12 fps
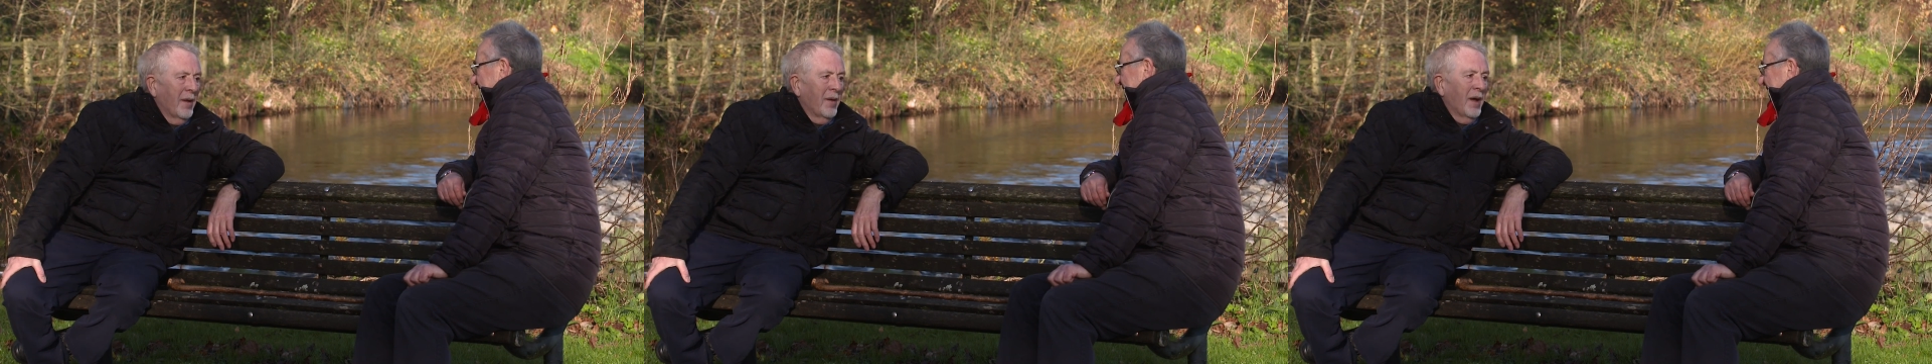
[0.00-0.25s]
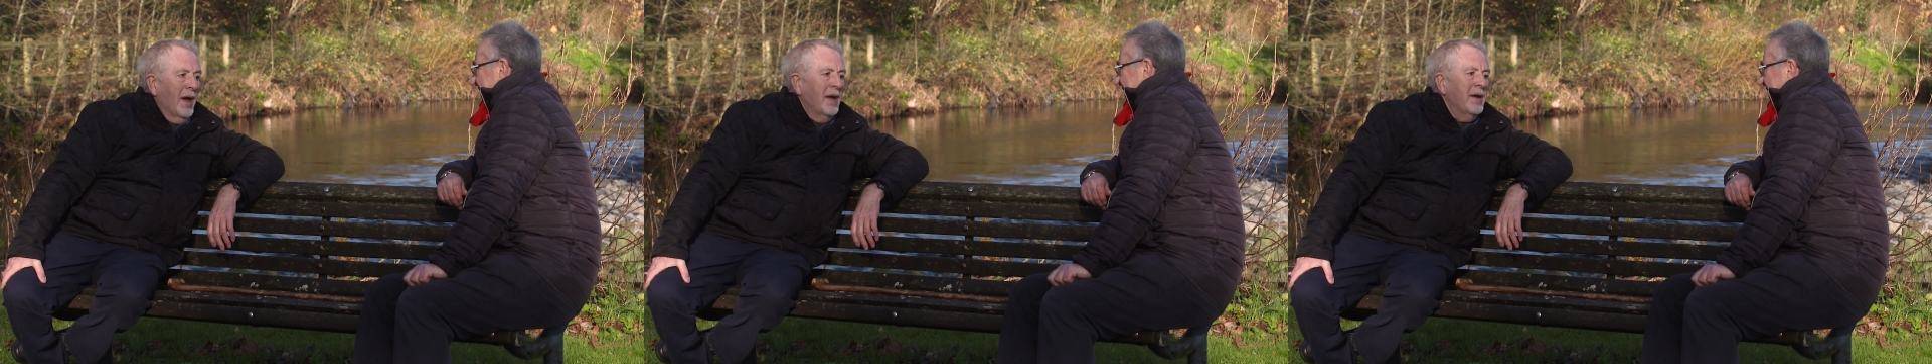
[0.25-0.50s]

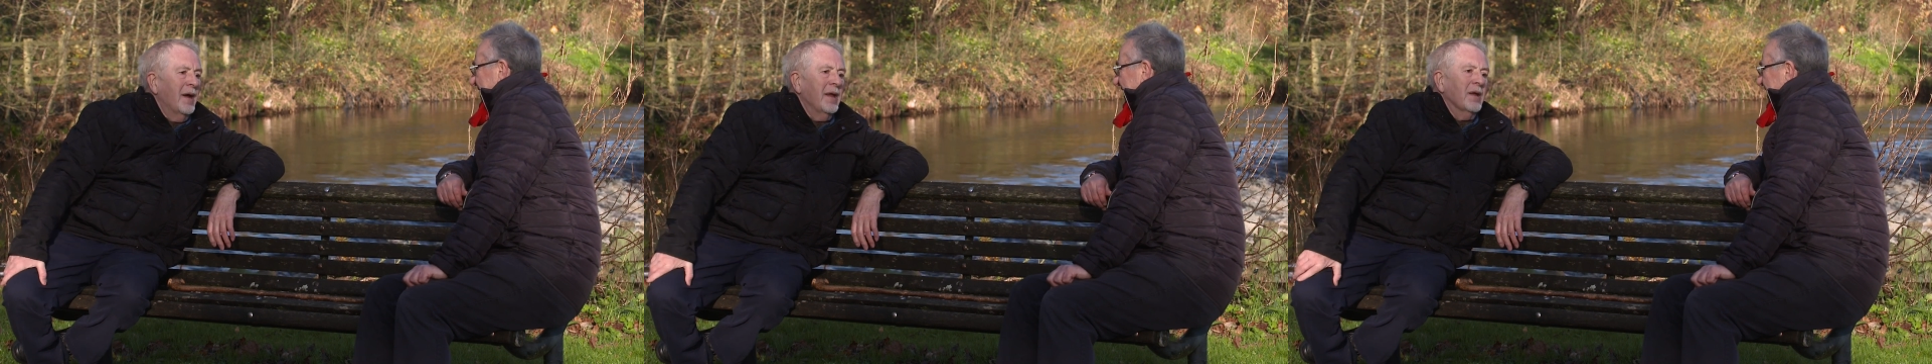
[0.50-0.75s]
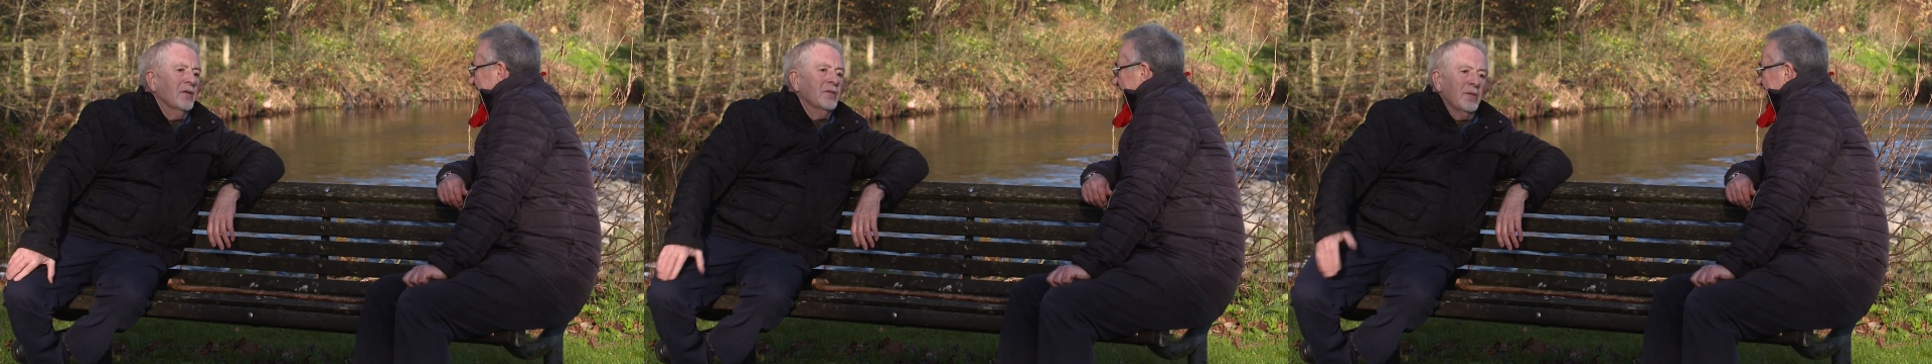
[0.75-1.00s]
And I
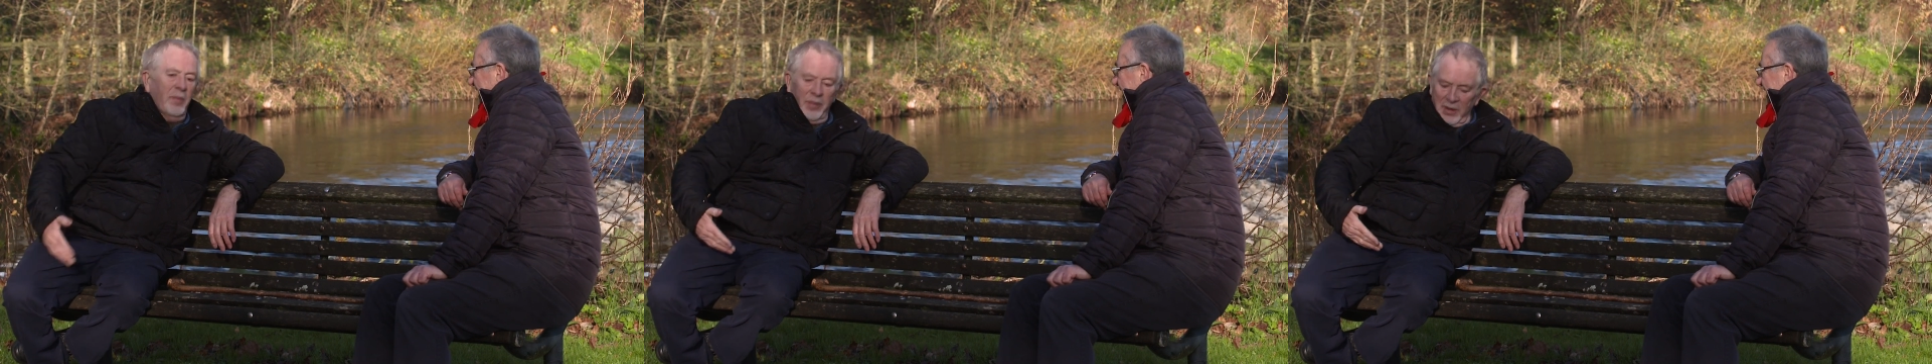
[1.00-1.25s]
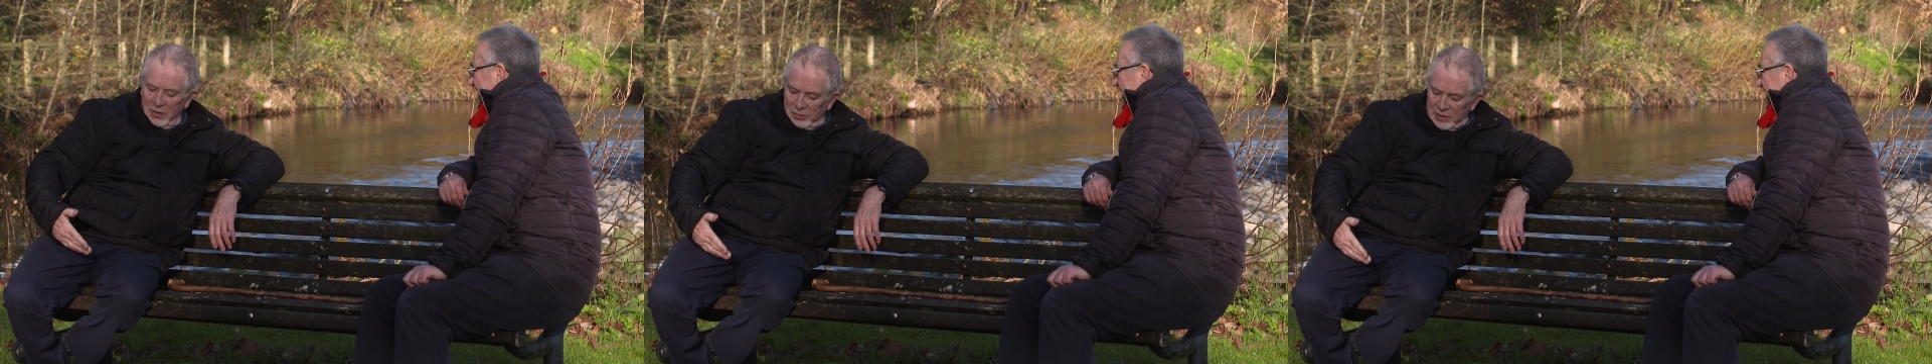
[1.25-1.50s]
goes a
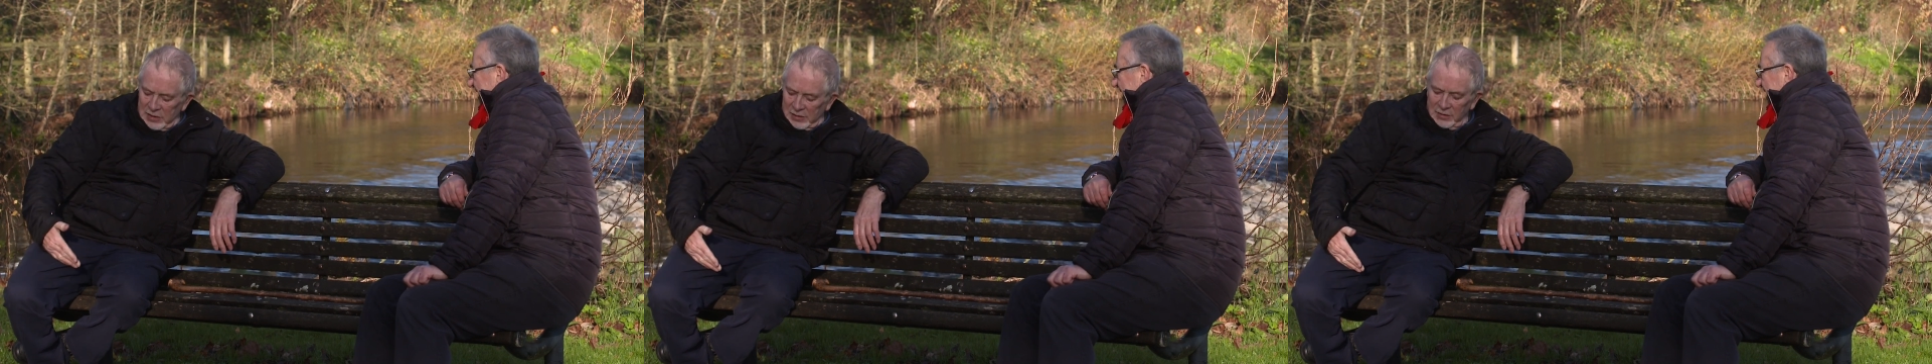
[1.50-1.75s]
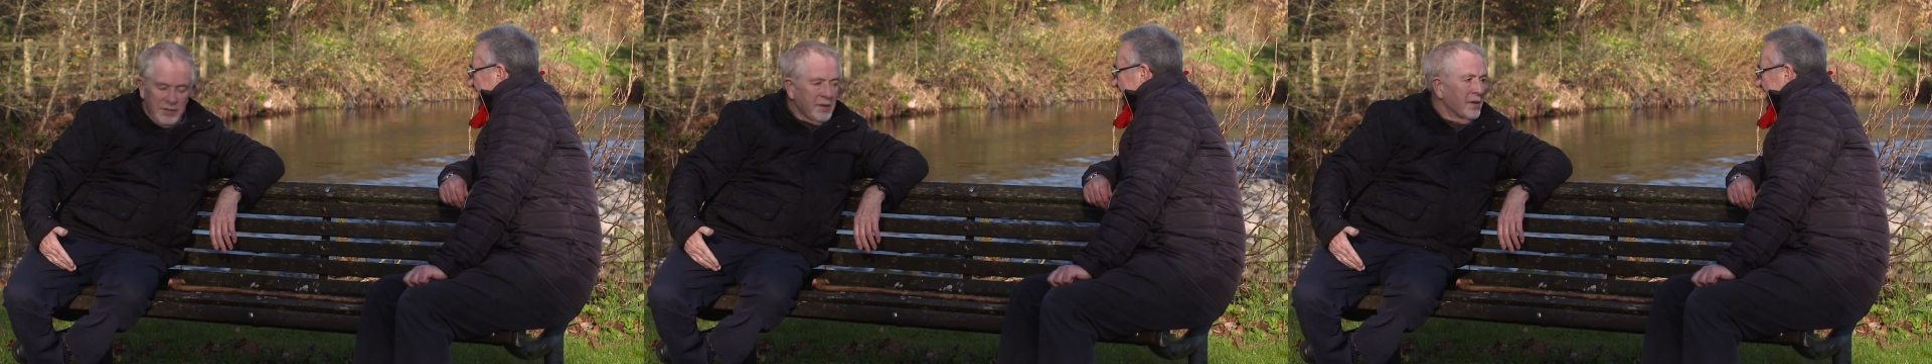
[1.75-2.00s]
pair of
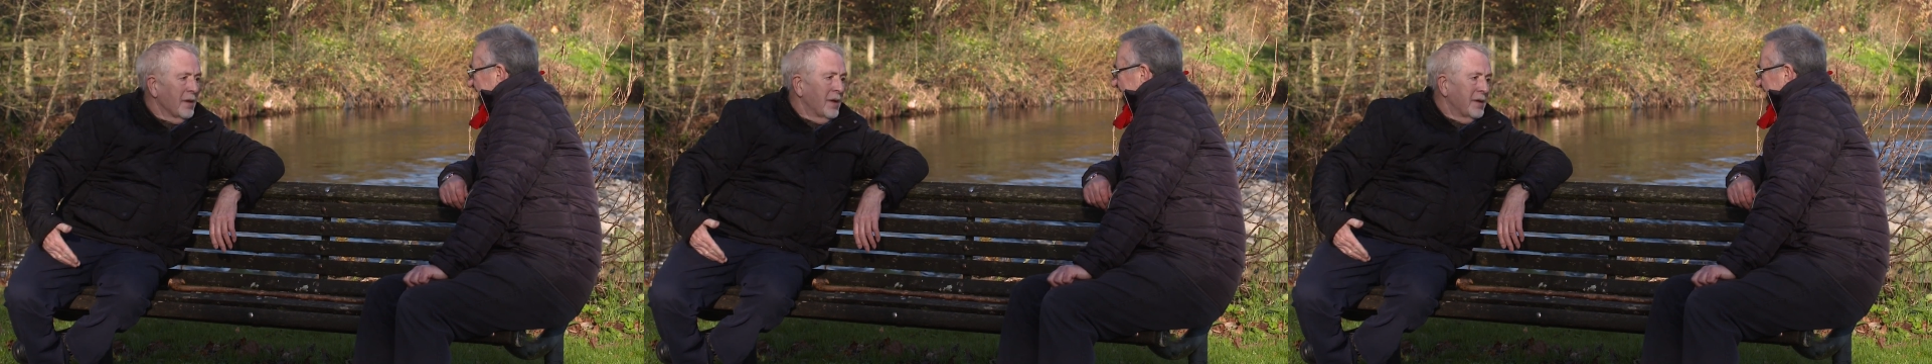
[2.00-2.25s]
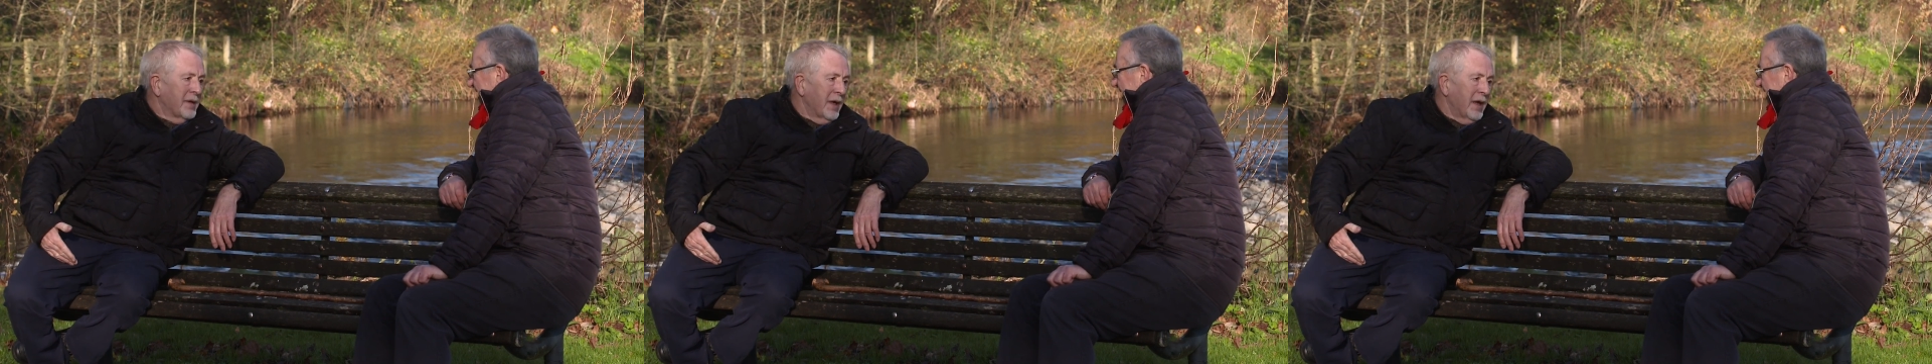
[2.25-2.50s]
waders.
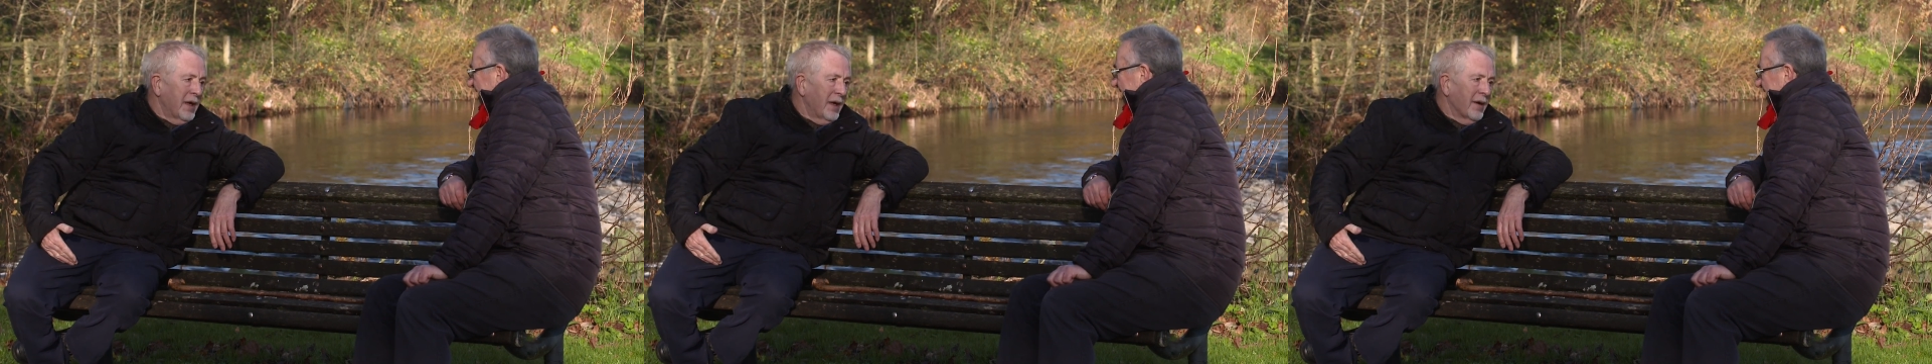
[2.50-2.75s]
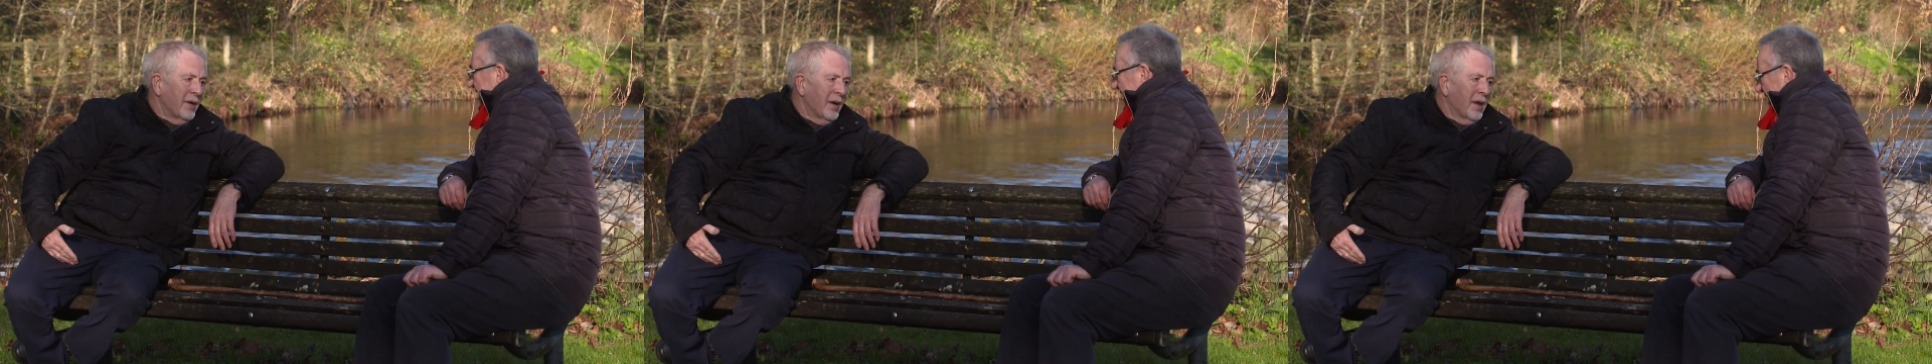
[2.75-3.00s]
to here.